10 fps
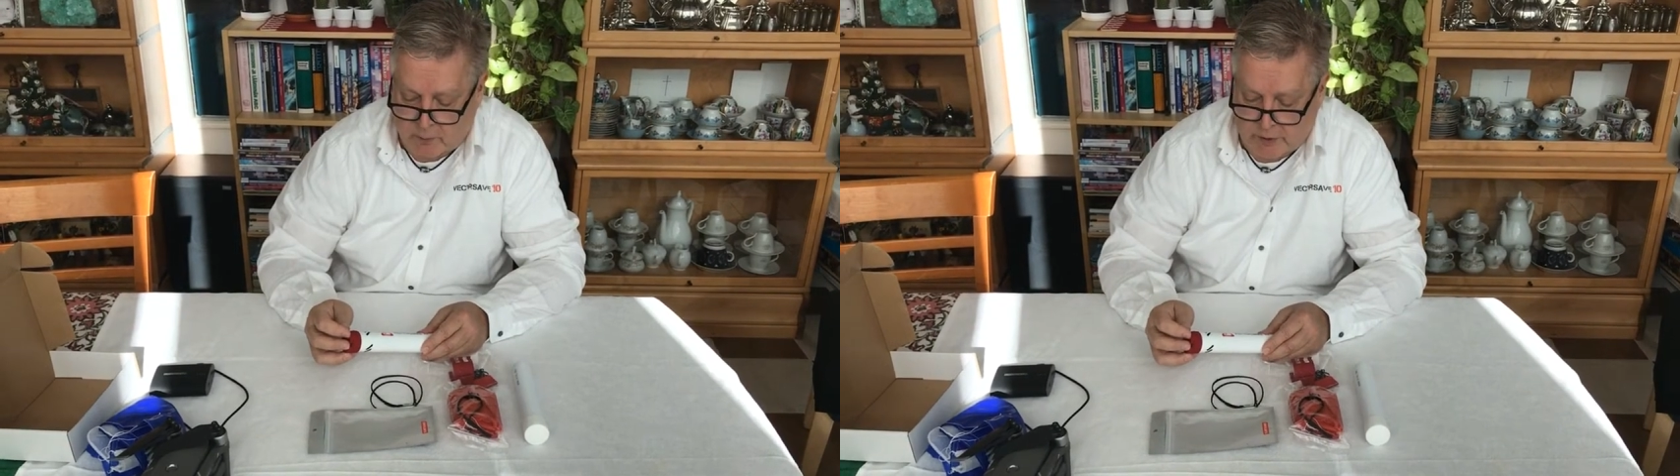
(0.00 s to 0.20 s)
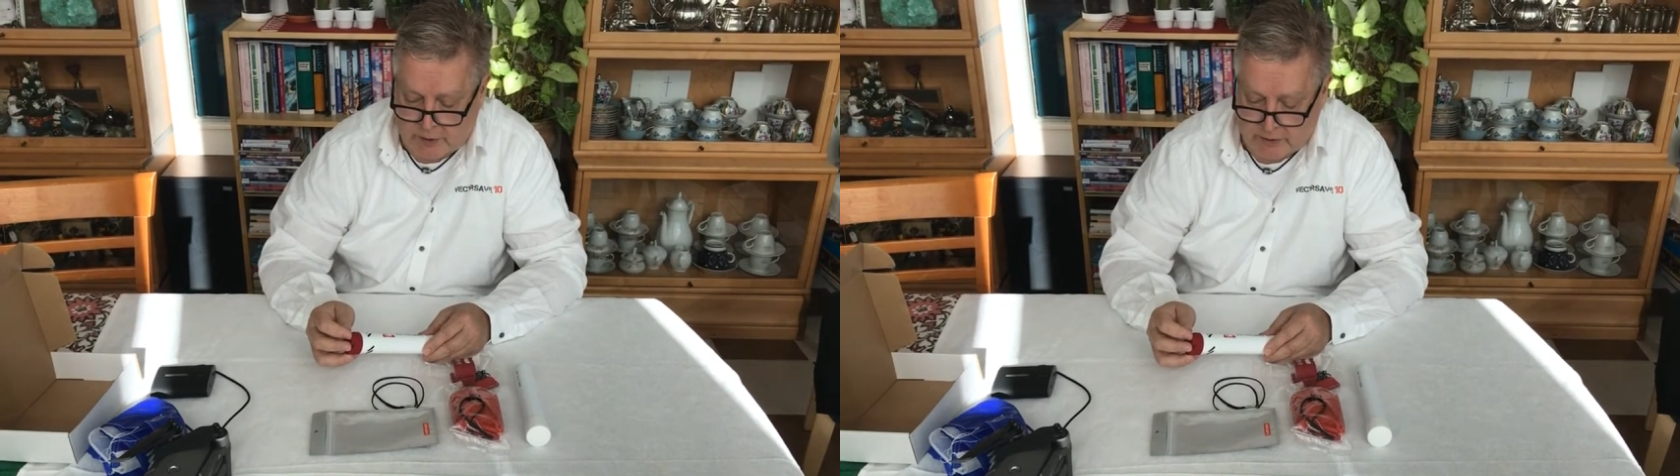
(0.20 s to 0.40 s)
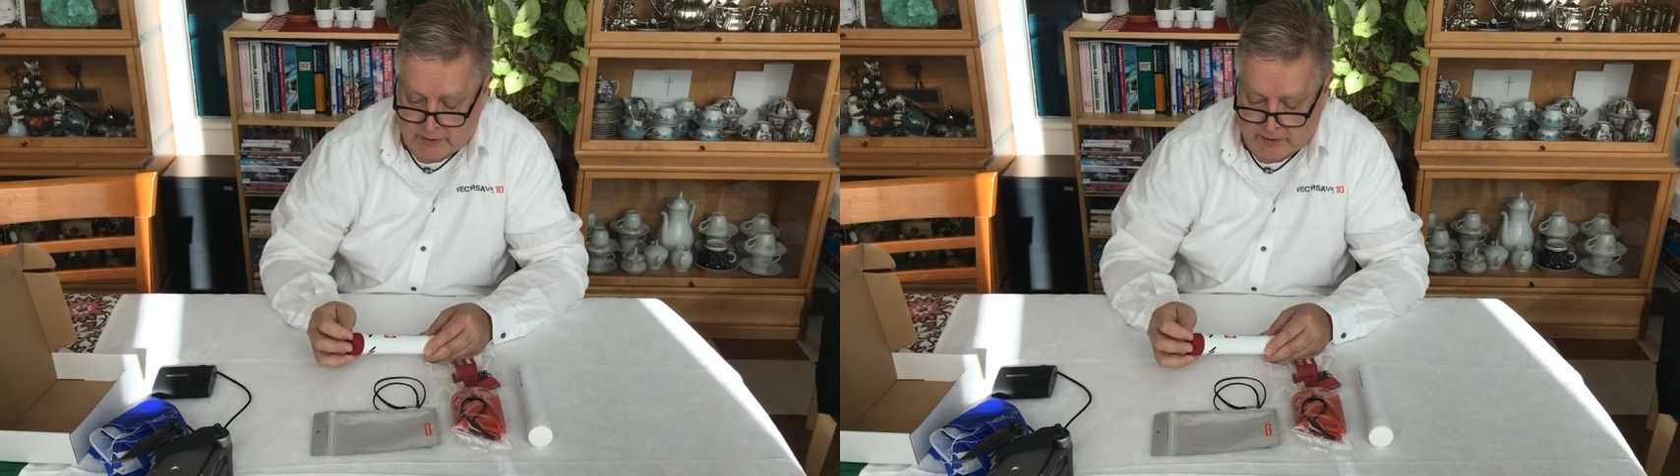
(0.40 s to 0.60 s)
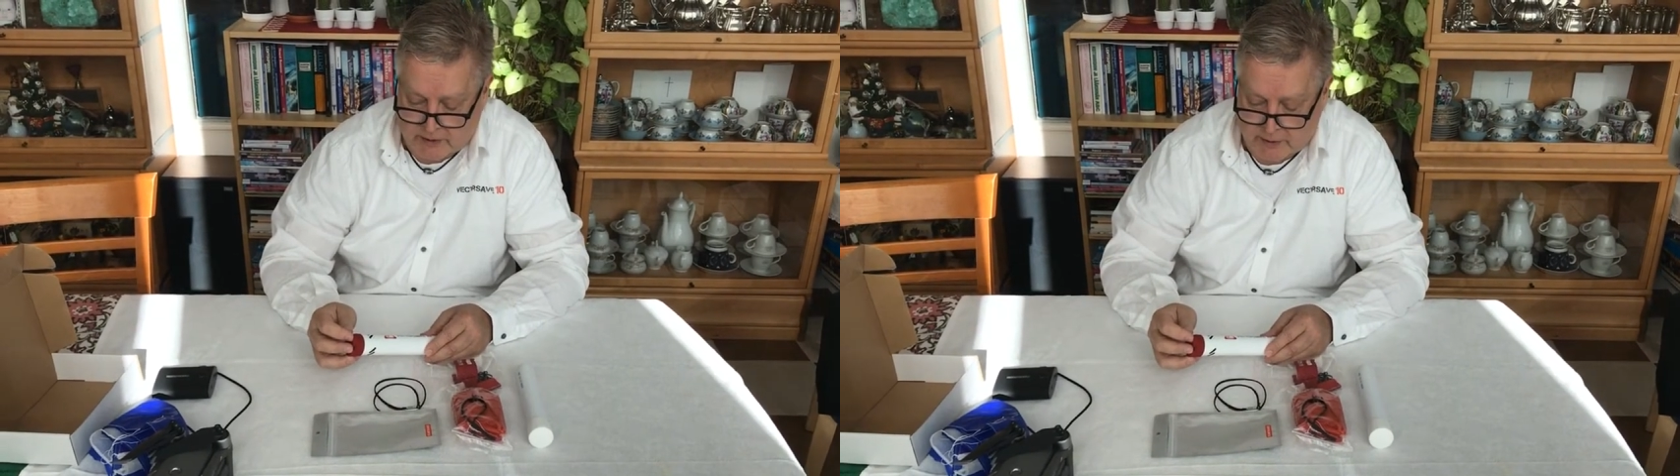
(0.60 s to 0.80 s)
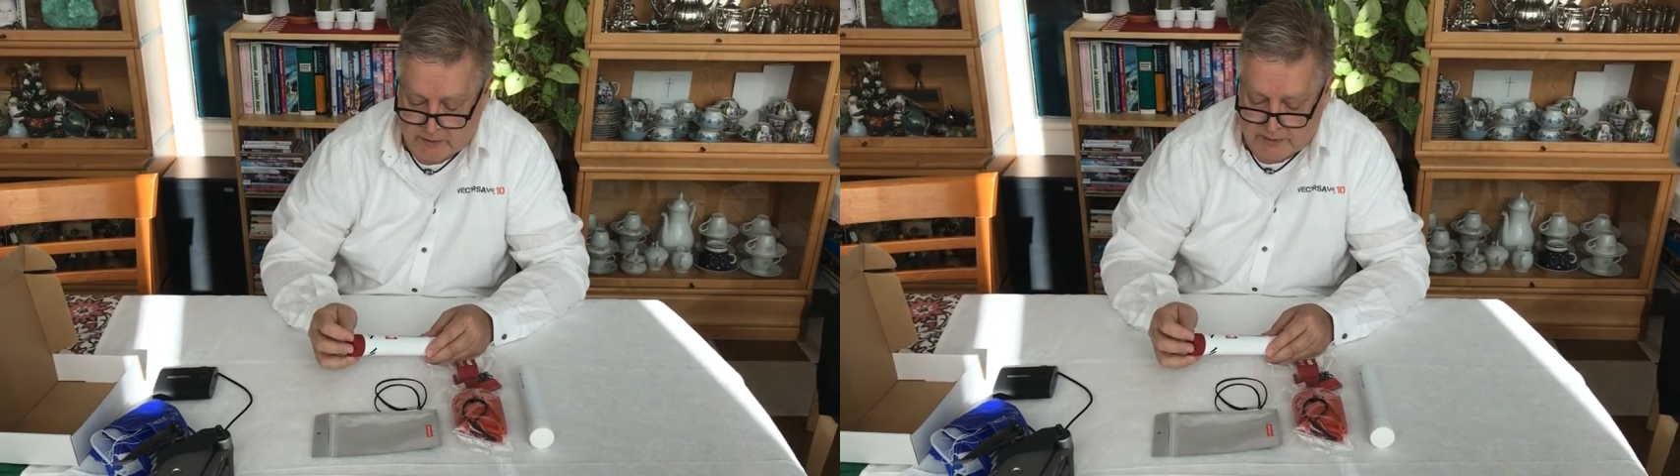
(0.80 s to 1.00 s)
where you can
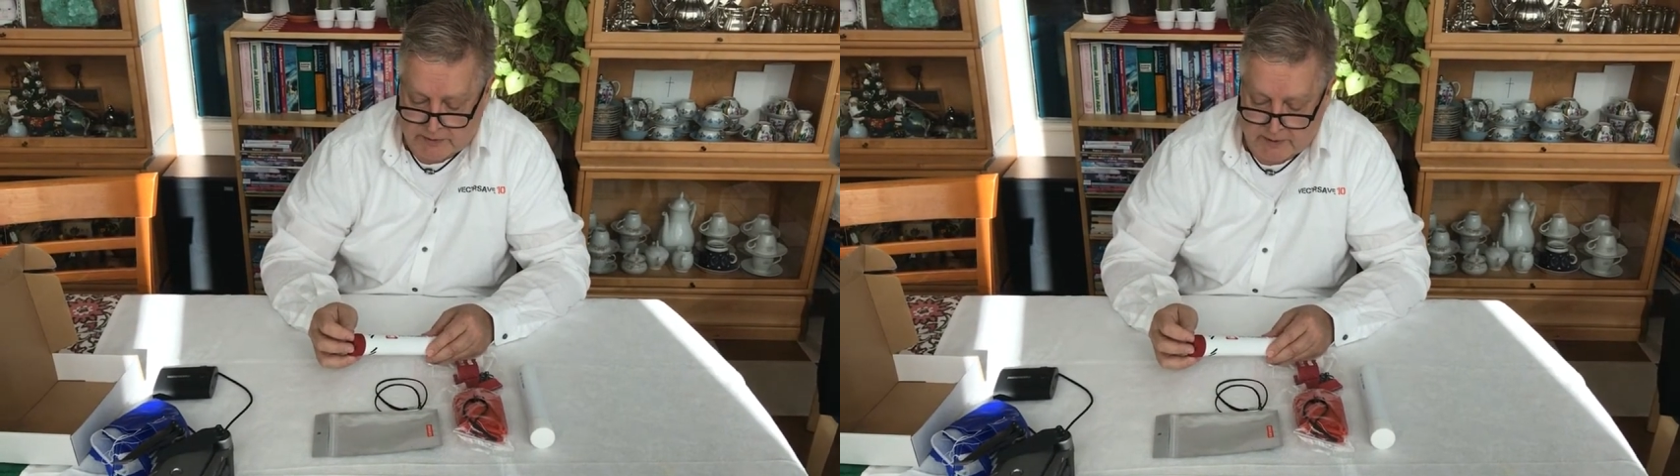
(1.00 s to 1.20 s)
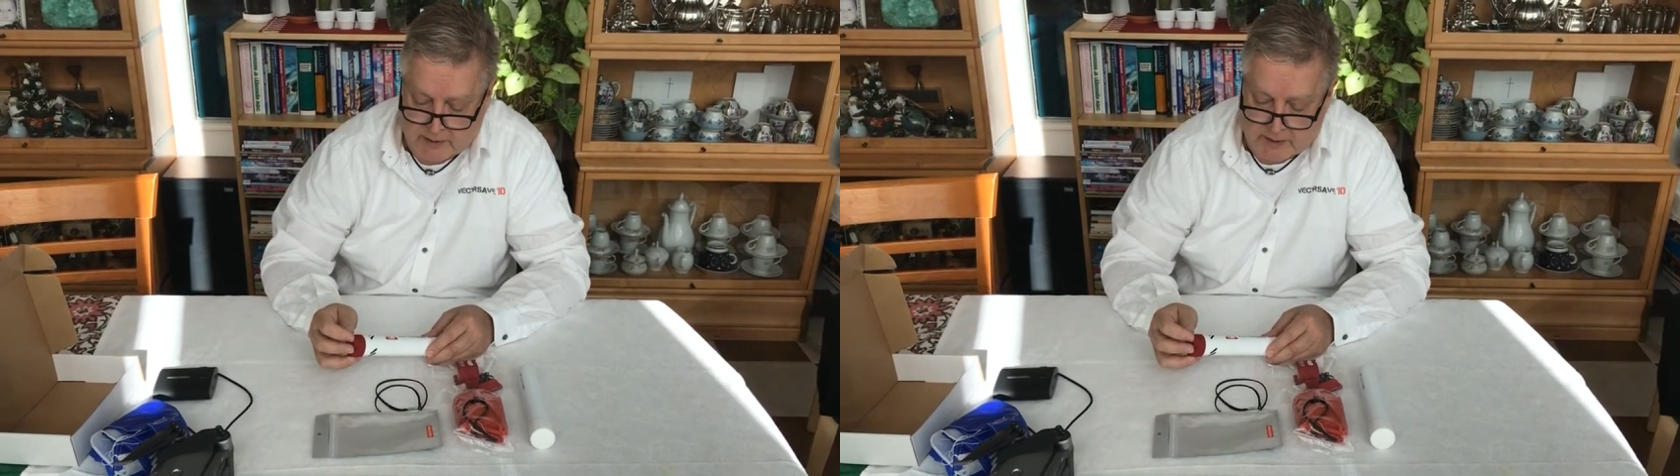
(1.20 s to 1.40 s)
actually